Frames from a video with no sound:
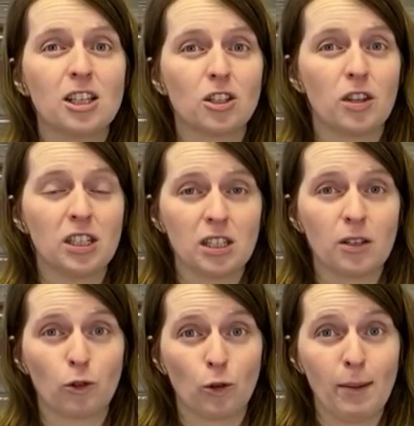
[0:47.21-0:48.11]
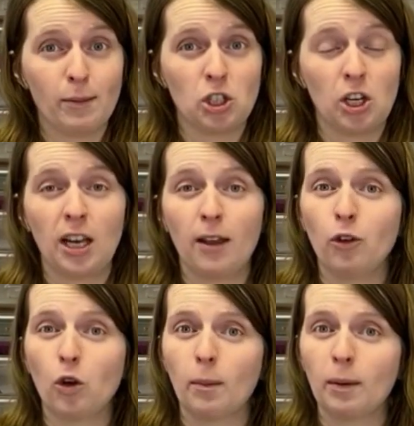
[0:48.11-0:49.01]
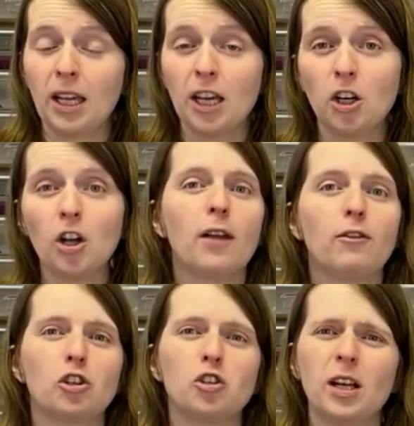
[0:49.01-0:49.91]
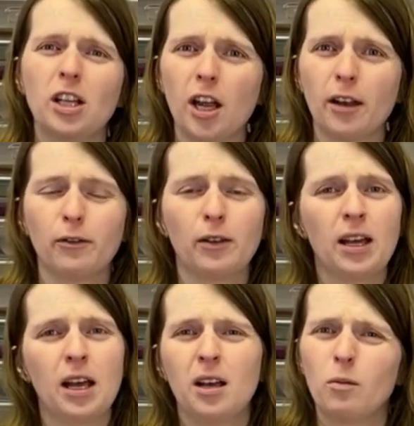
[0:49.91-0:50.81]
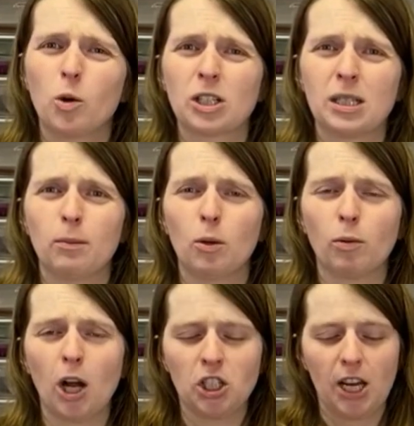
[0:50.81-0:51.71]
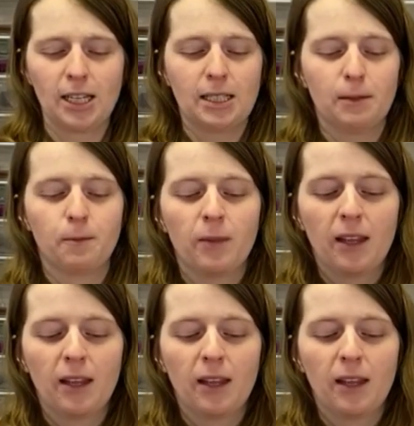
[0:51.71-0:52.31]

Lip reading: So this is a great machine if you're a beginner, if you're doing a lot of more simple projects.